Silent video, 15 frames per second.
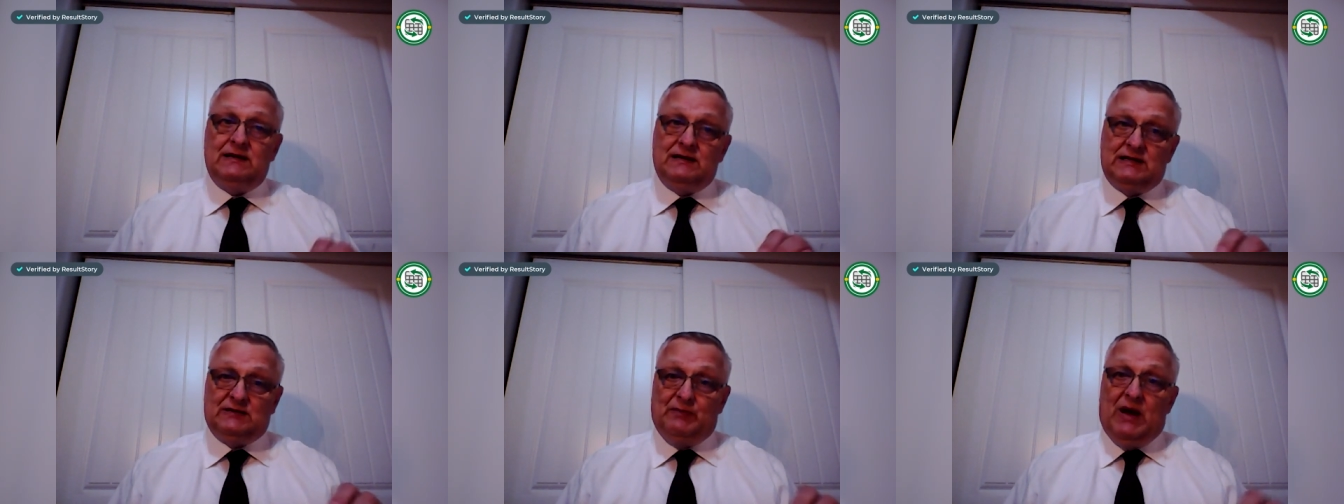
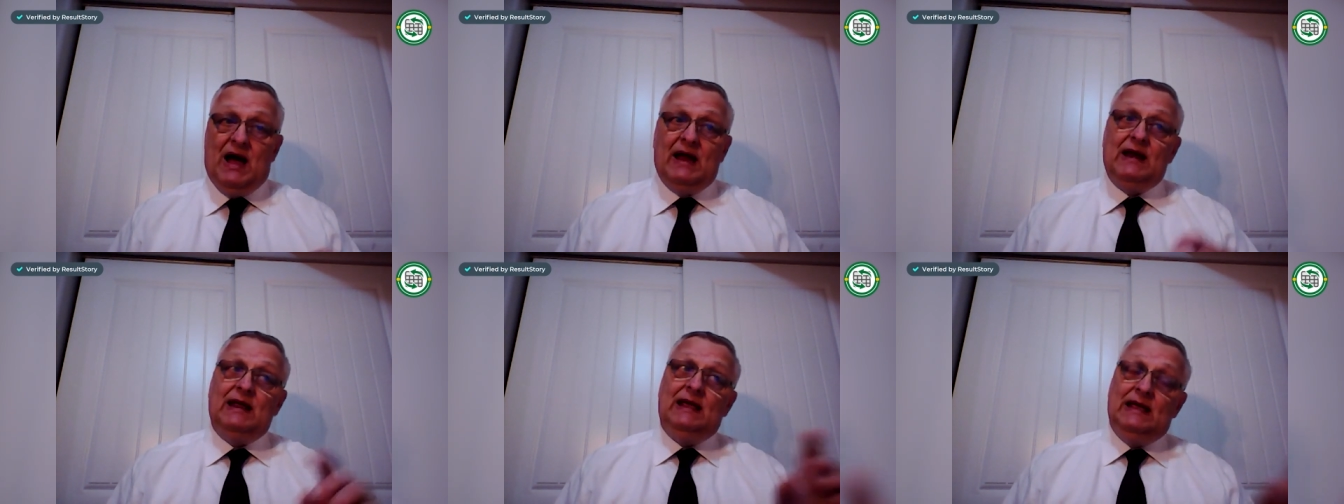
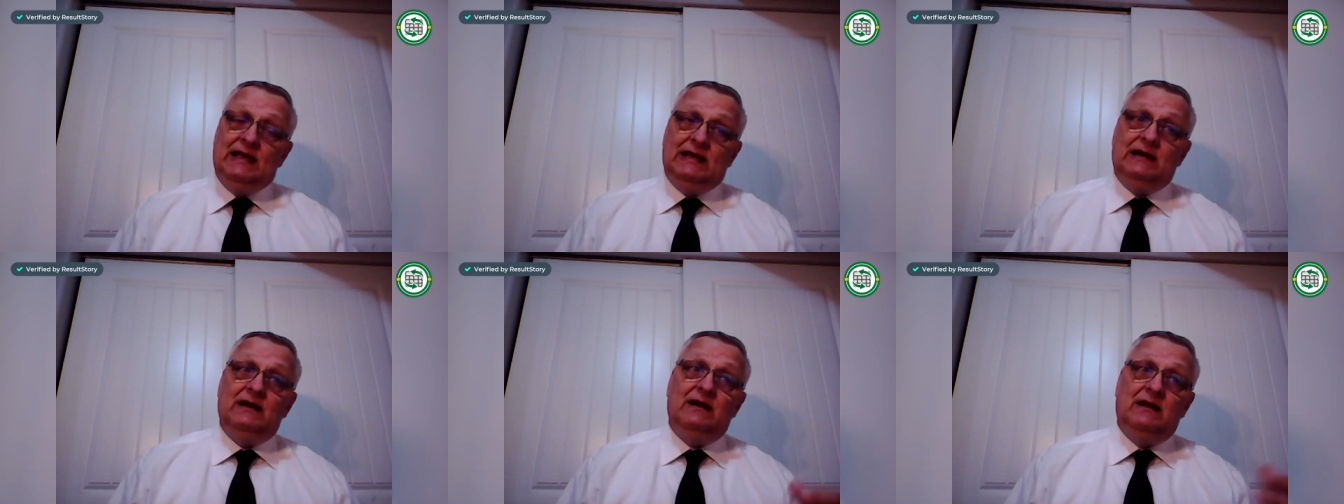spot
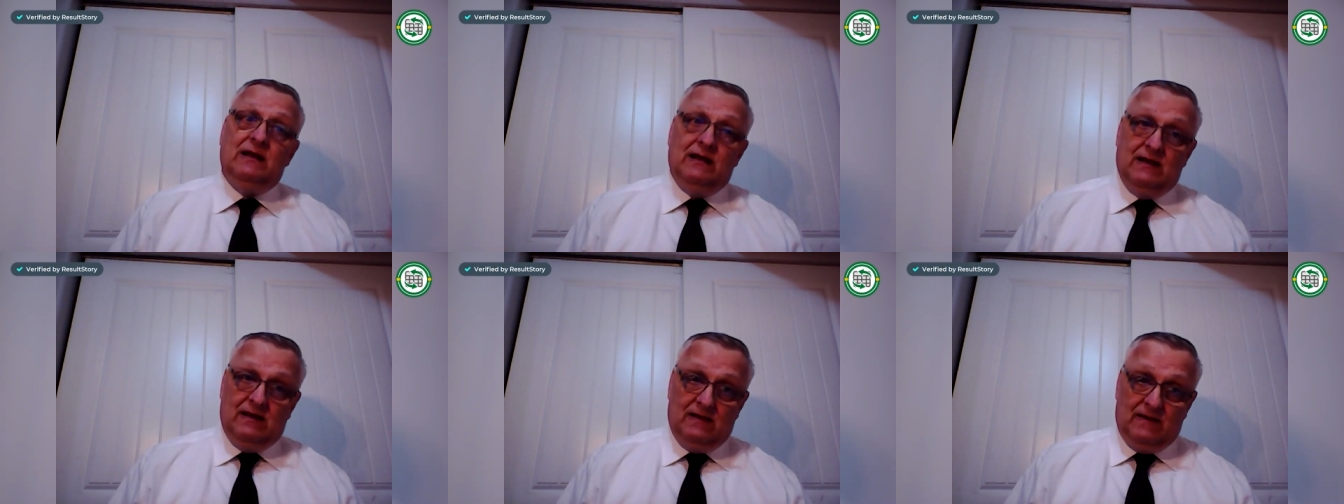in
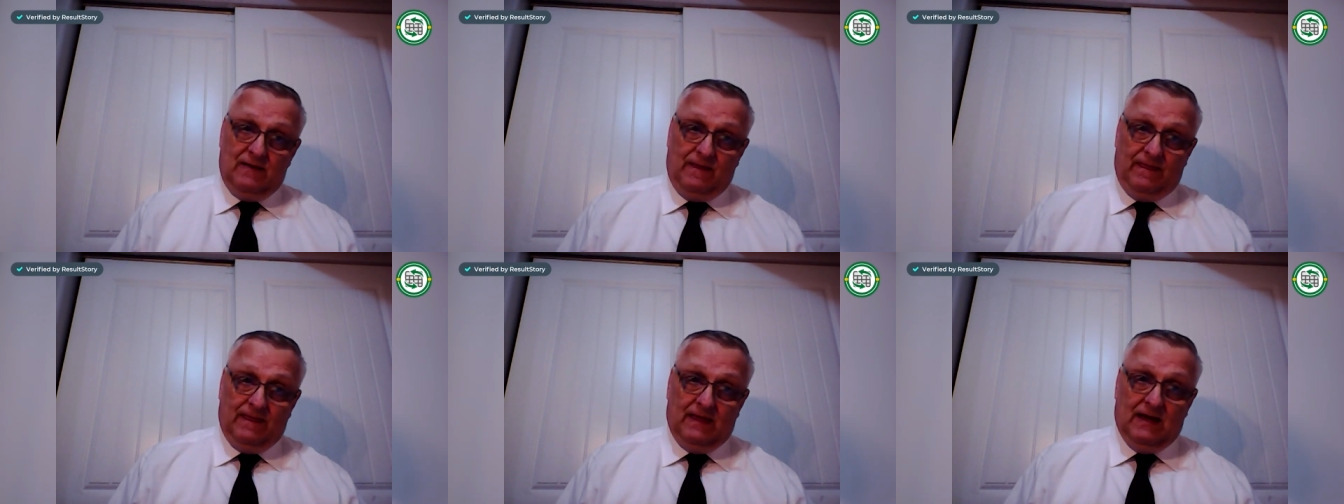
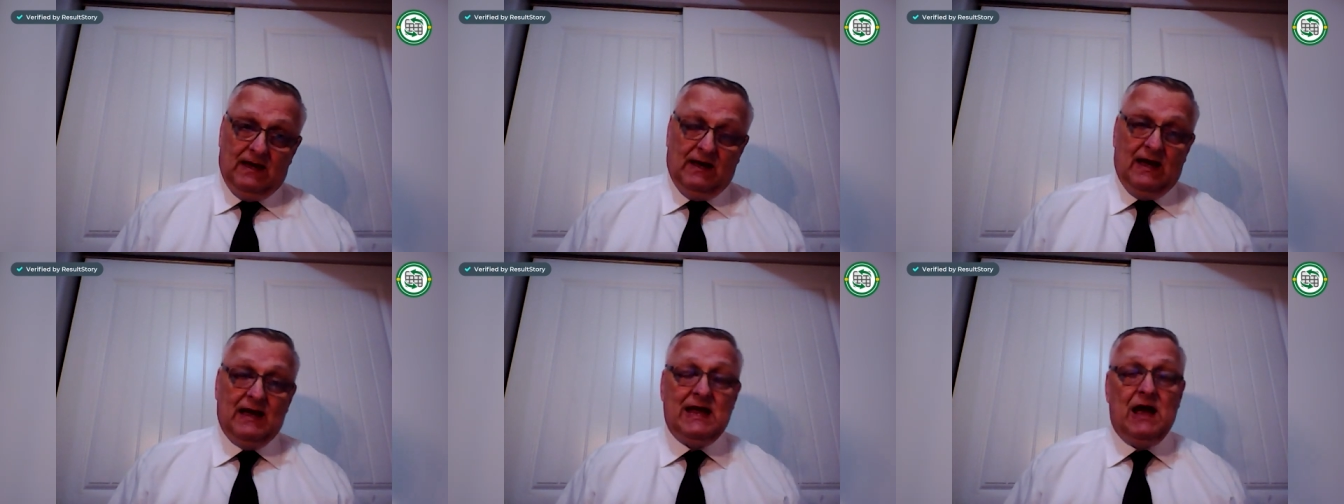
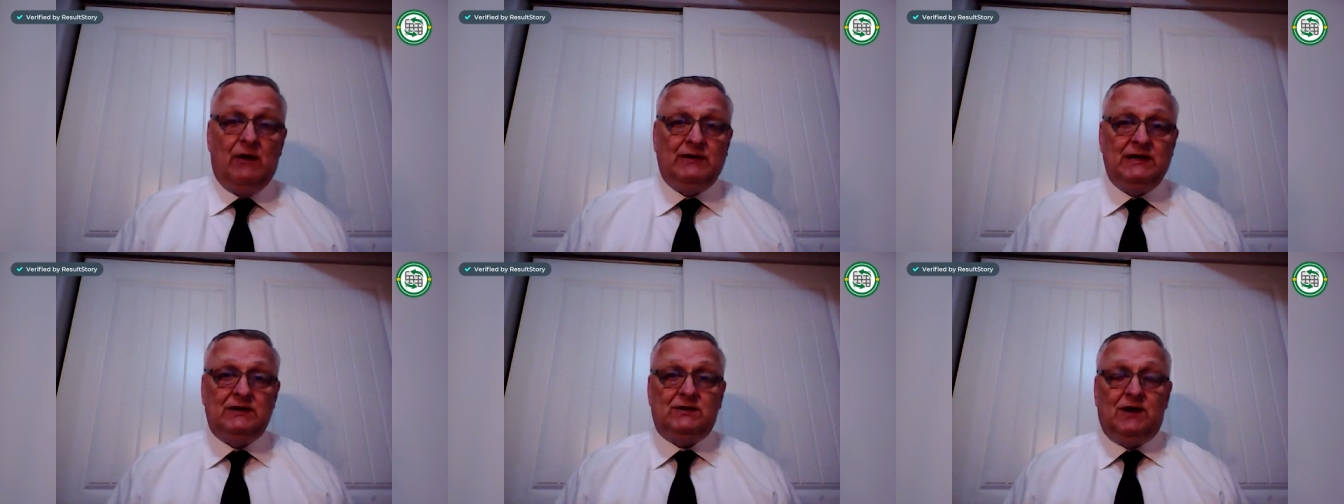the
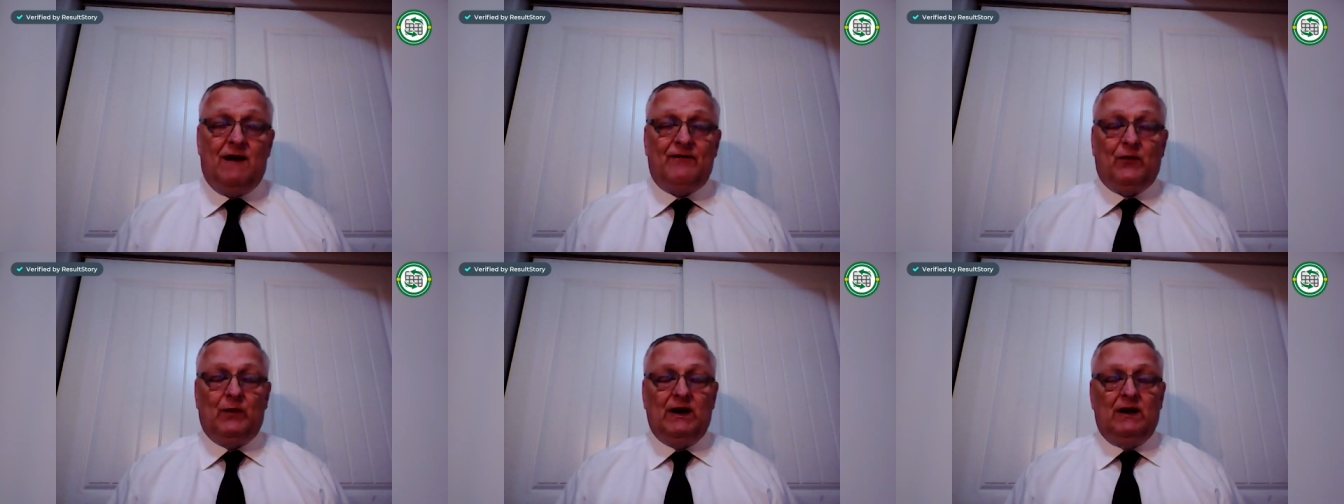accounting
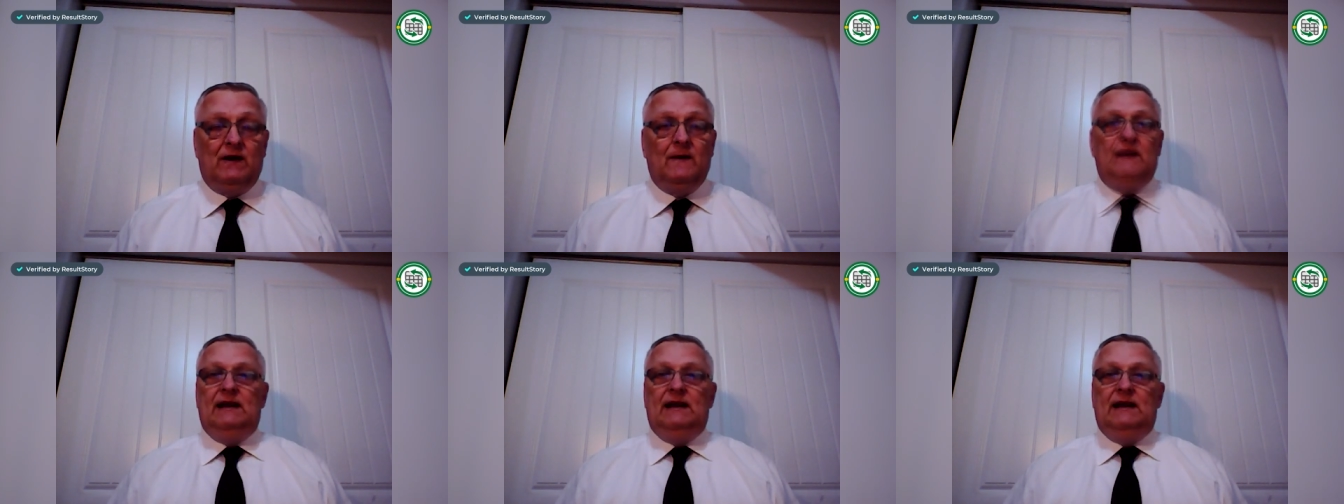software.